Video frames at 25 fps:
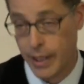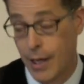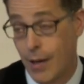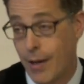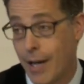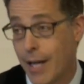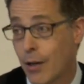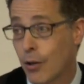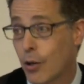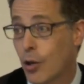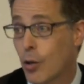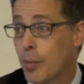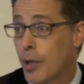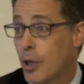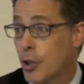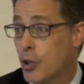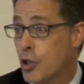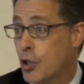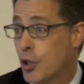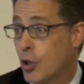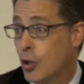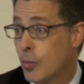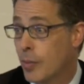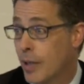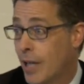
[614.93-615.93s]
Now, I don't know
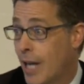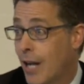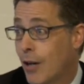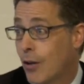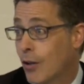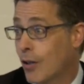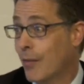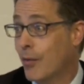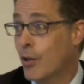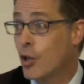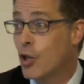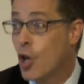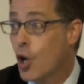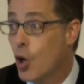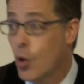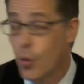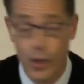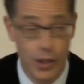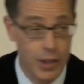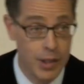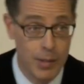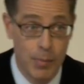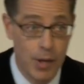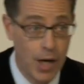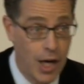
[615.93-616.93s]
about you, but I don't even know
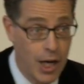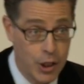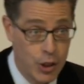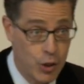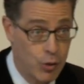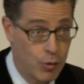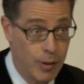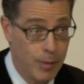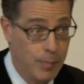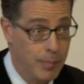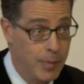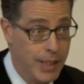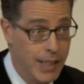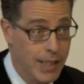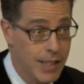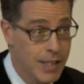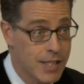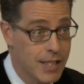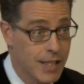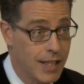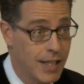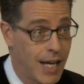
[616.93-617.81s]
what debauchery means,